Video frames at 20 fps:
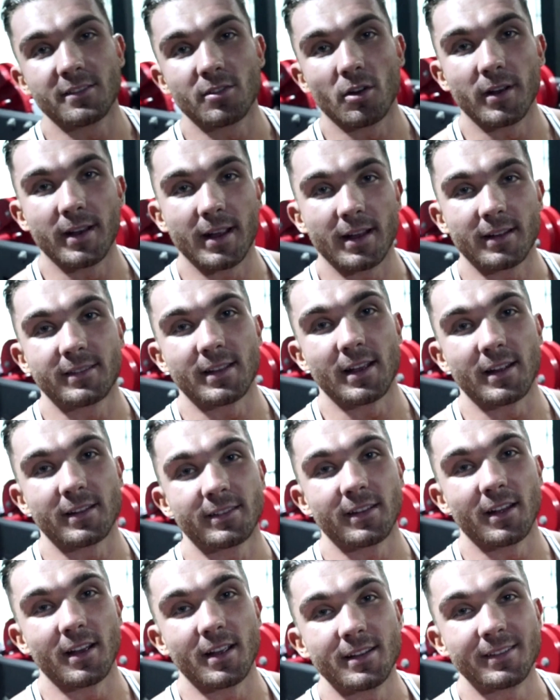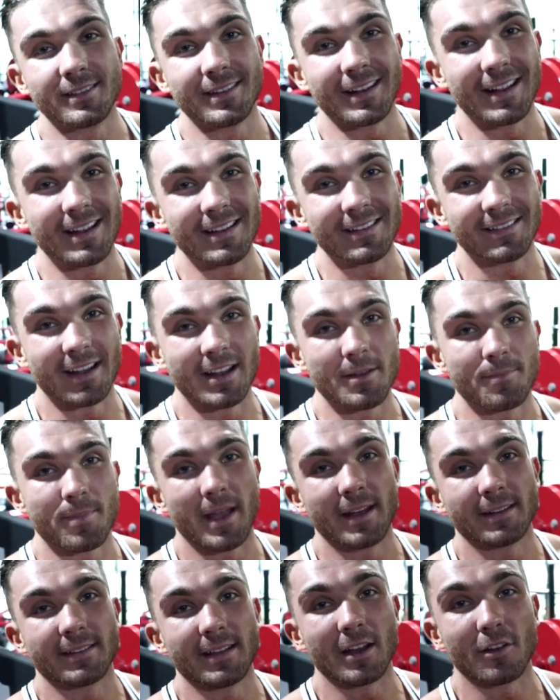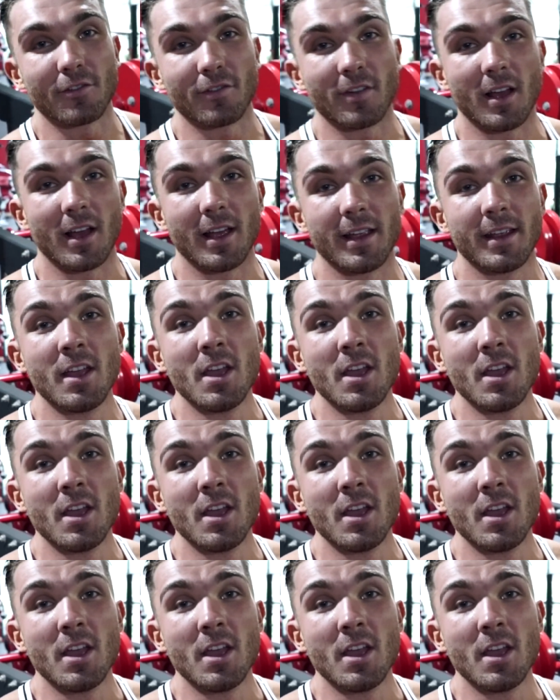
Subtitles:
so our next exercise is a pec deck fly.